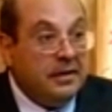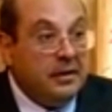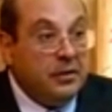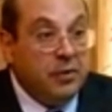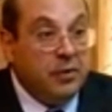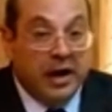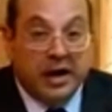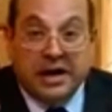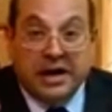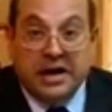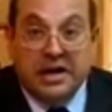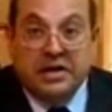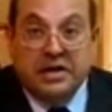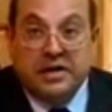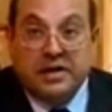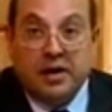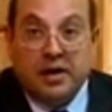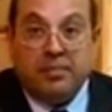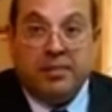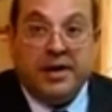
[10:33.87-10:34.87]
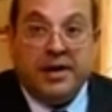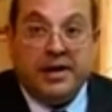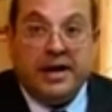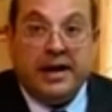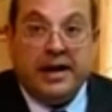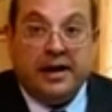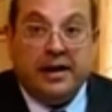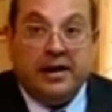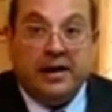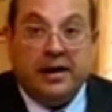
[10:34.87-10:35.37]
we are
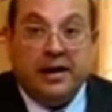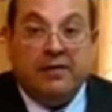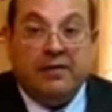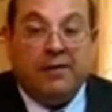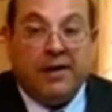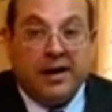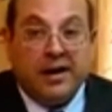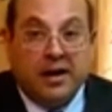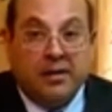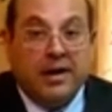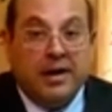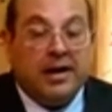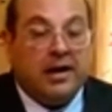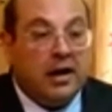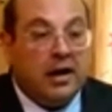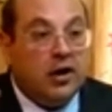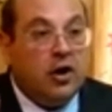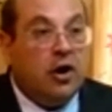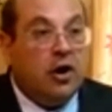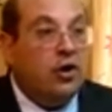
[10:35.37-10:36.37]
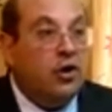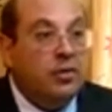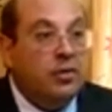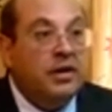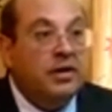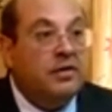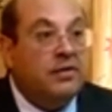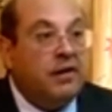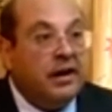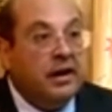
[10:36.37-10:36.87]
interpreting a fundamental
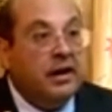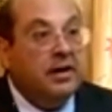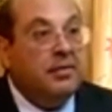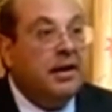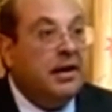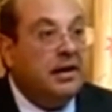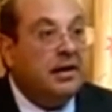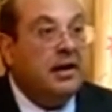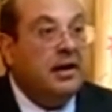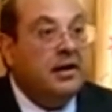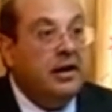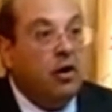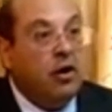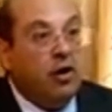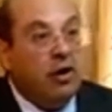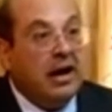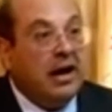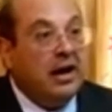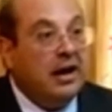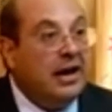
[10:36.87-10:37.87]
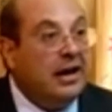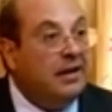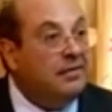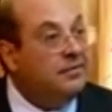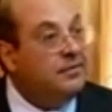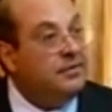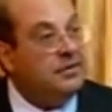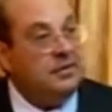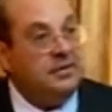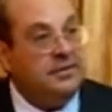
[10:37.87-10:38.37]
document, fundamental in all our
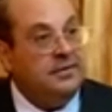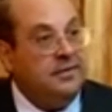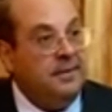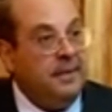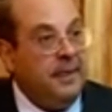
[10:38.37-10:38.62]
lives.